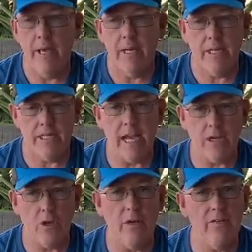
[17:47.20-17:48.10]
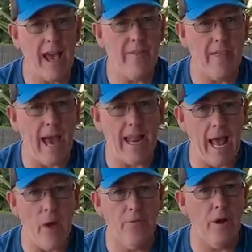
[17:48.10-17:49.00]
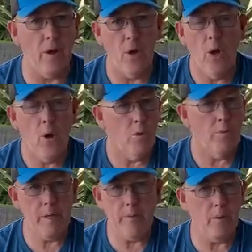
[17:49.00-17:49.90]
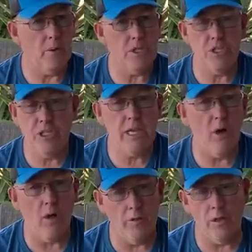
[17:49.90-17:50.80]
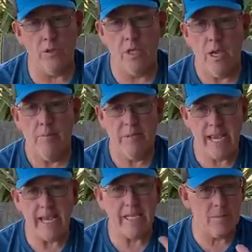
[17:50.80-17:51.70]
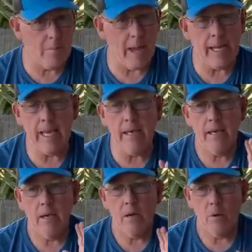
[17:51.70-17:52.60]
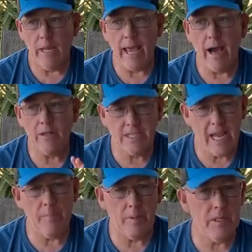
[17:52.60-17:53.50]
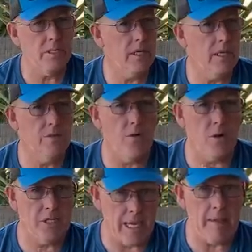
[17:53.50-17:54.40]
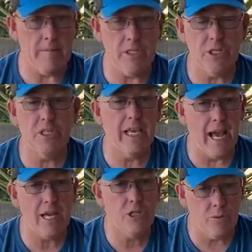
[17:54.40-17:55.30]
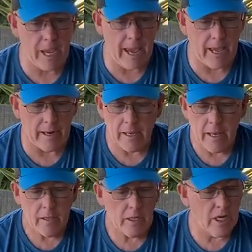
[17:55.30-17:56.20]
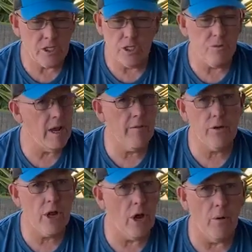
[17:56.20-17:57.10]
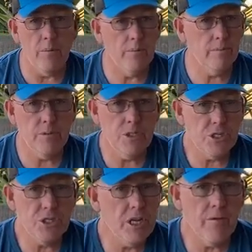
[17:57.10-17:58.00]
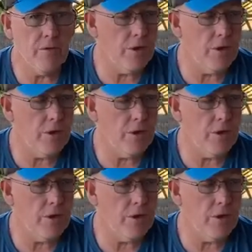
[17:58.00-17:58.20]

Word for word: because I could have had that out there where people could see all those. But take as many layout templates as far as images as you can because you never know. You just never